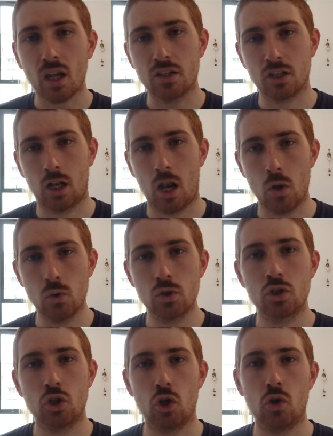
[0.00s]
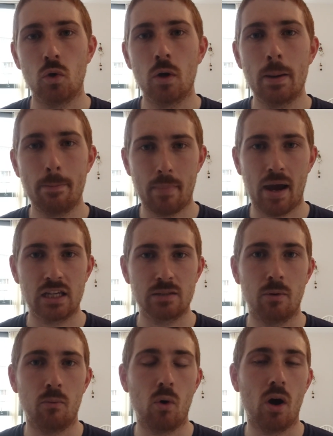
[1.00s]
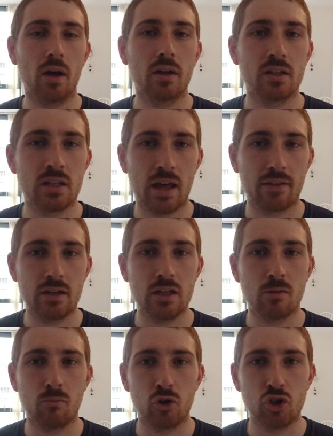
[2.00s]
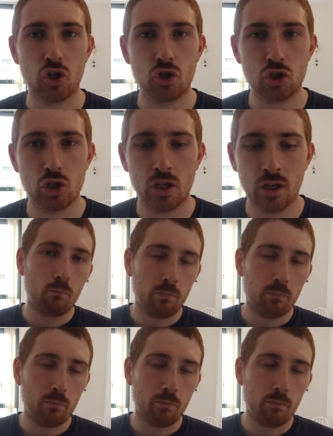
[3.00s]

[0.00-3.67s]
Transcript: As close to maximum work as an athlete can produce.